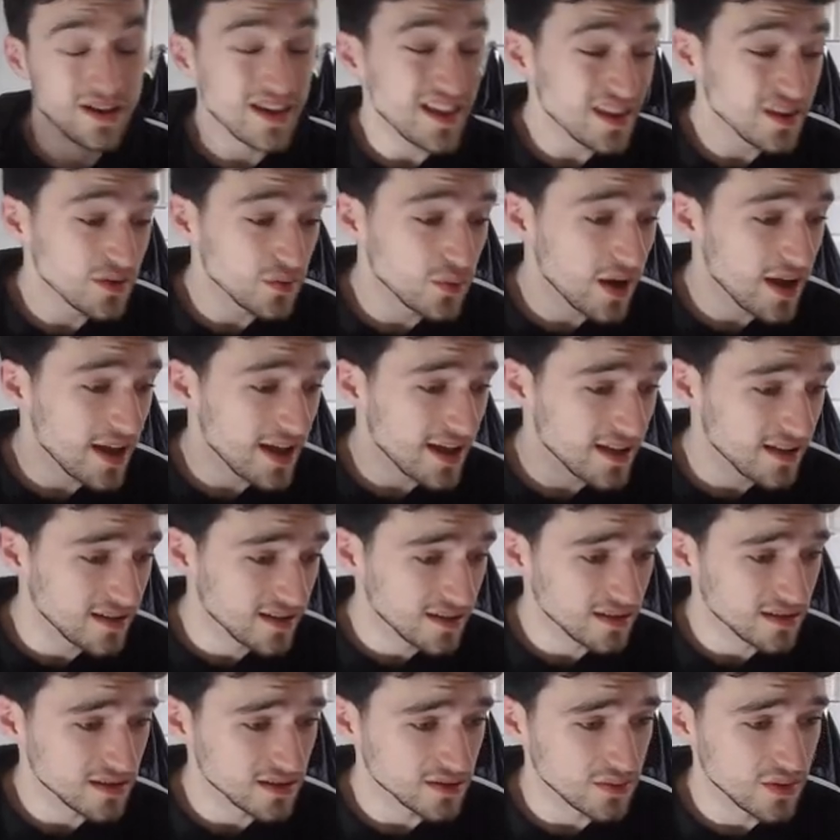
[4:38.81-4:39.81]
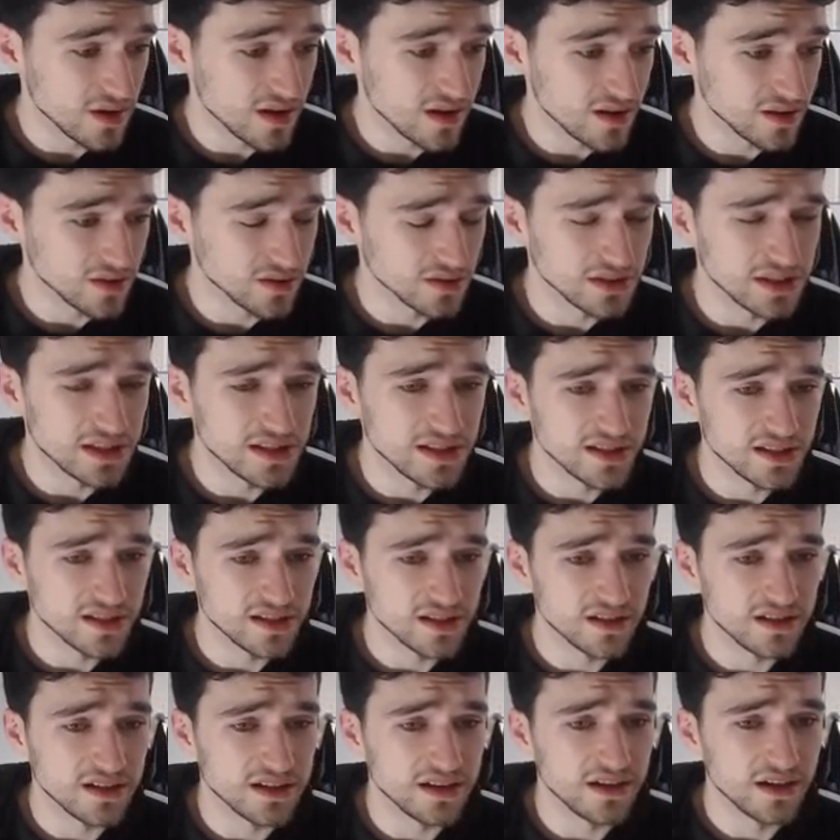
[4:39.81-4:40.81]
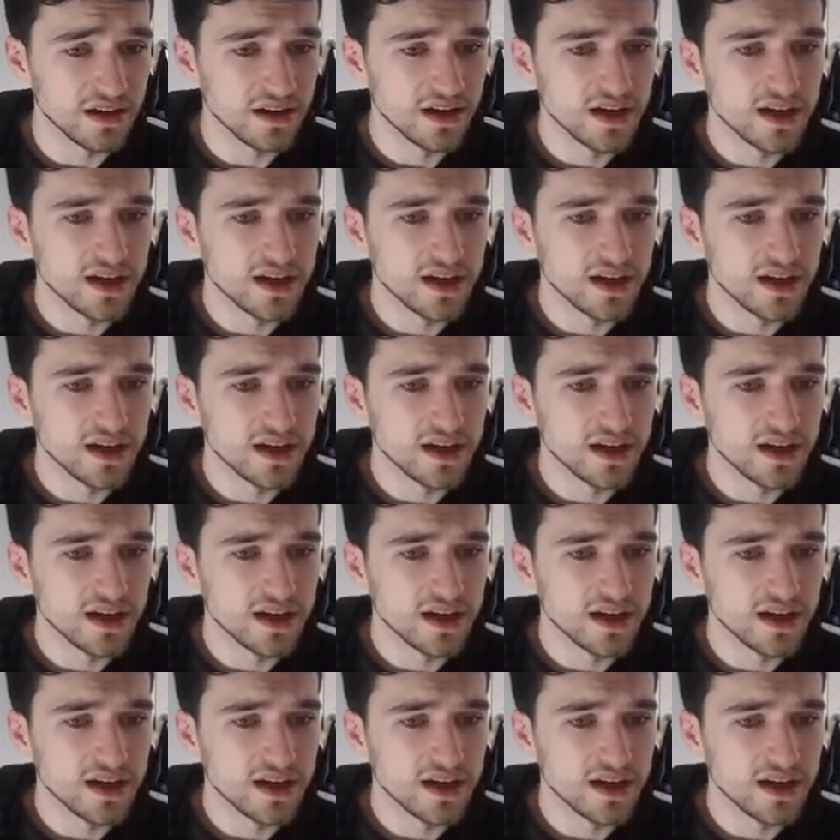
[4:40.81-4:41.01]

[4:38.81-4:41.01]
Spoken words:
Either way as well, on either side.